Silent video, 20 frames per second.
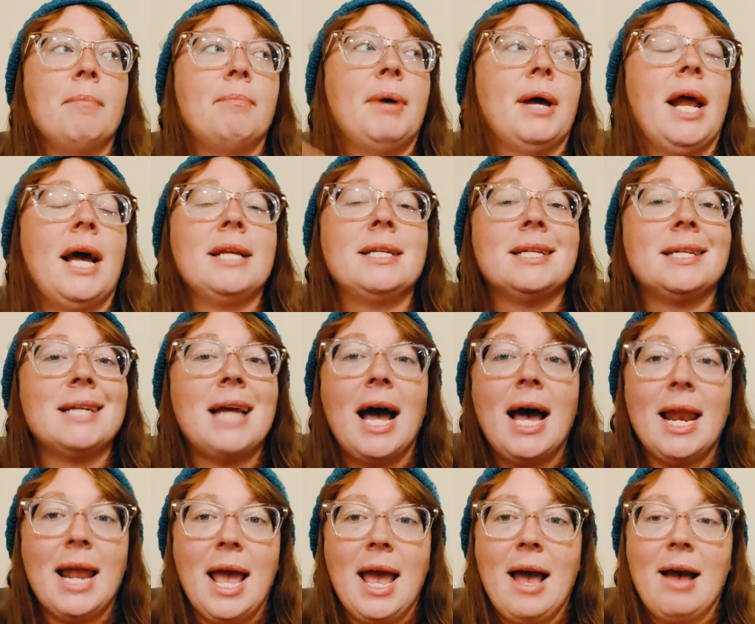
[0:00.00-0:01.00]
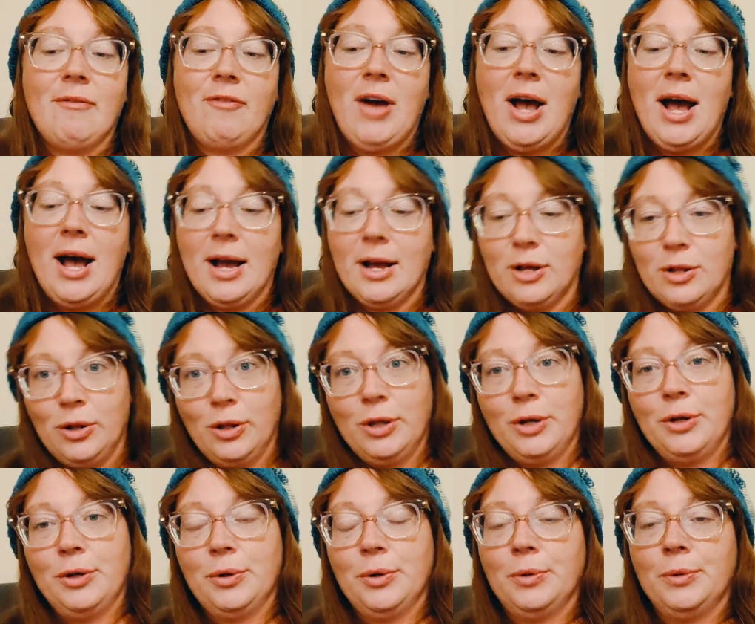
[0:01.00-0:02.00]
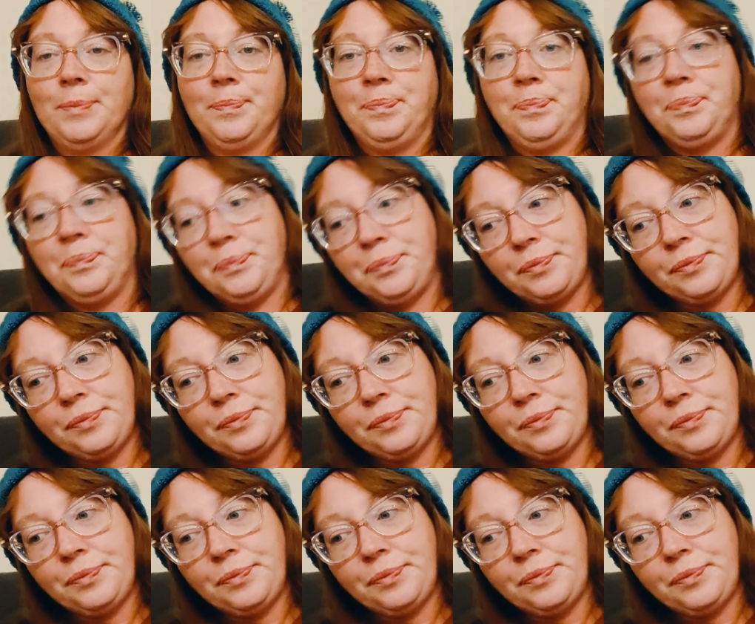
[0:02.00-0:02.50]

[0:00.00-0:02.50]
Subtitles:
but I did not have hot glue